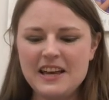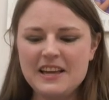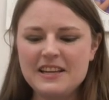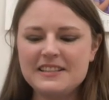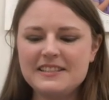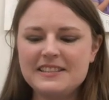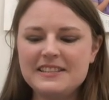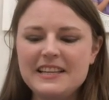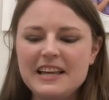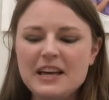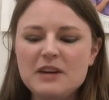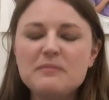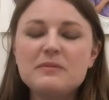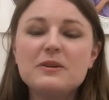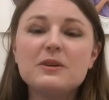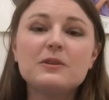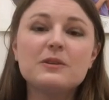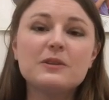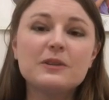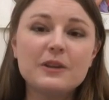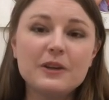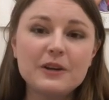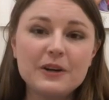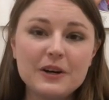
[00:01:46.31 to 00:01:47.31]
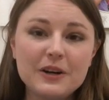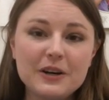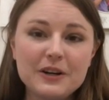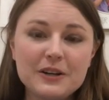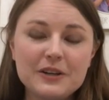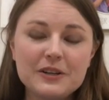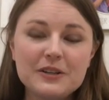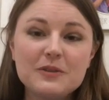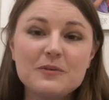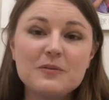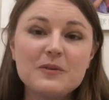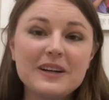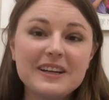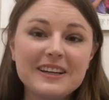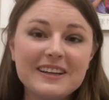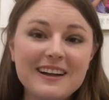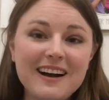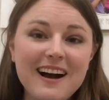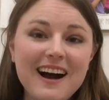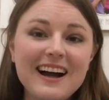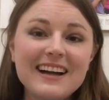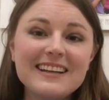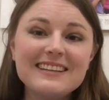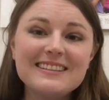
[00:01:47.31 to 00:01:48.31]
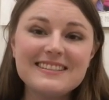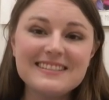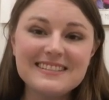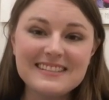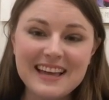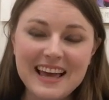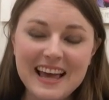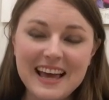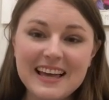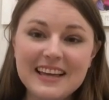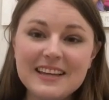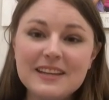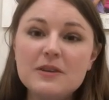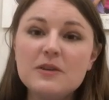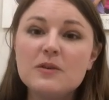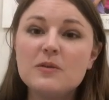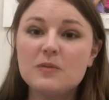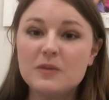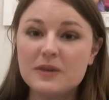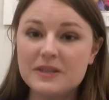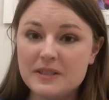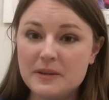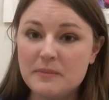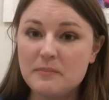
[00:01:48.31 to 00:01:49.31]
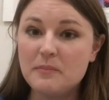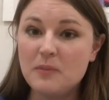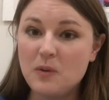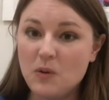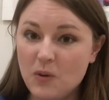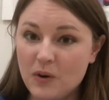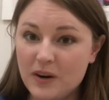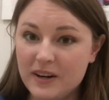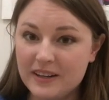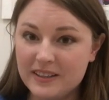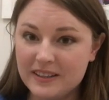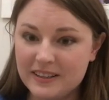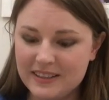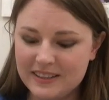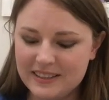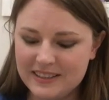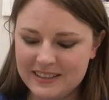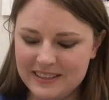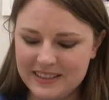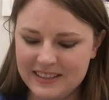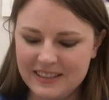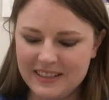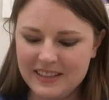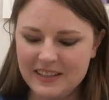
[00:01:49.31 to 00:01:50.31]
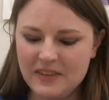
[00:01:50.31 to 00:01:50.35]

Samuel learned what God said was important.